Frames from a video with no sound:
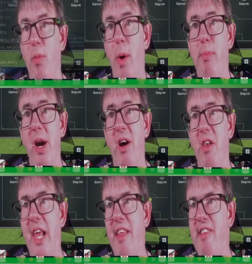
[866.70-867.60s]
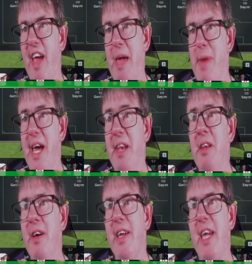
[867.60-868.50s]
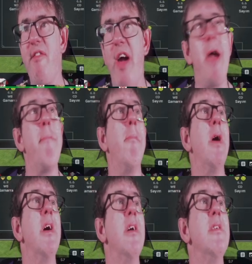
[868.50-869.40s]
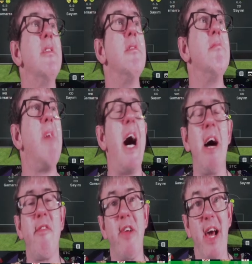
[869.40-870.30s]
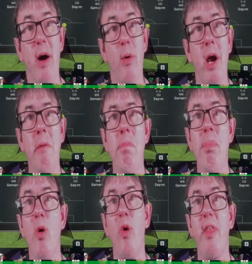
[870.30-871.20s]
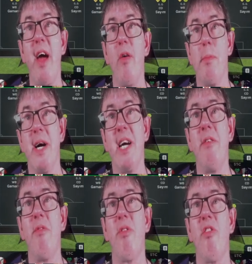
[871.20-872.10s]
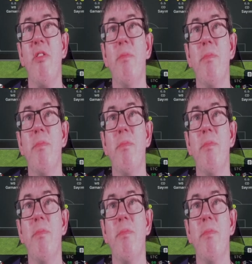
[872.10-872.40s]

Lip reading: we'll bring on Lee Tae-min. Give him half an hour or thereabouts.